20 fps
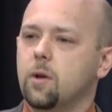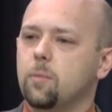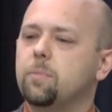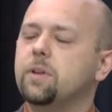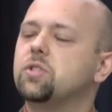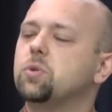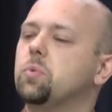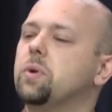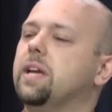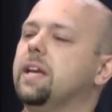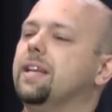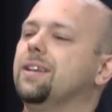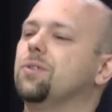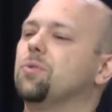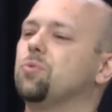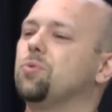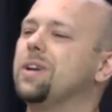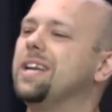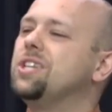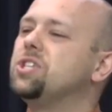Between
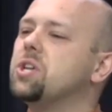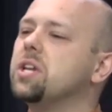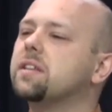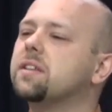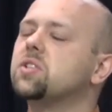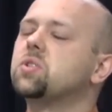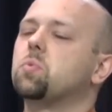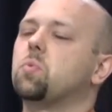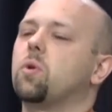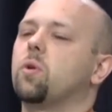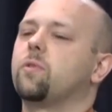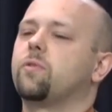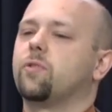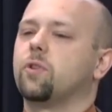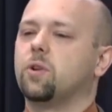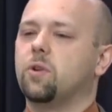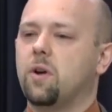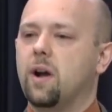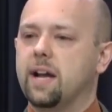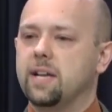reaching this world
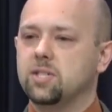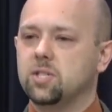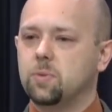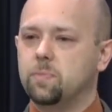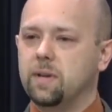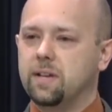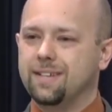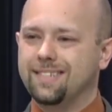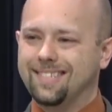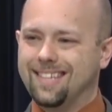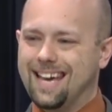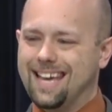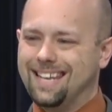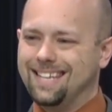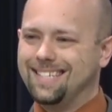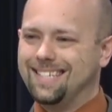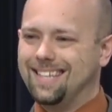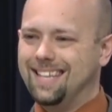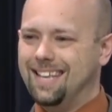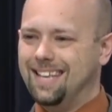for Christ, because that
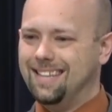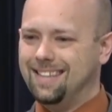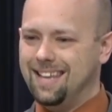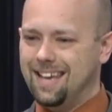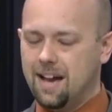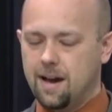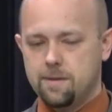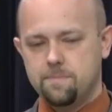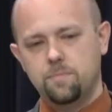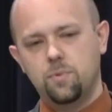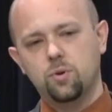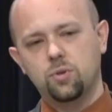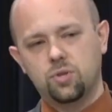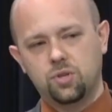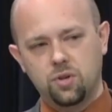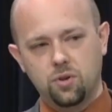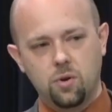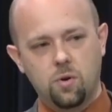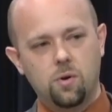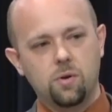is the, the
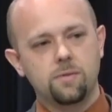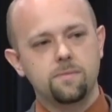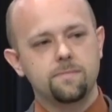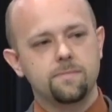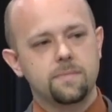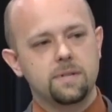utmost goal.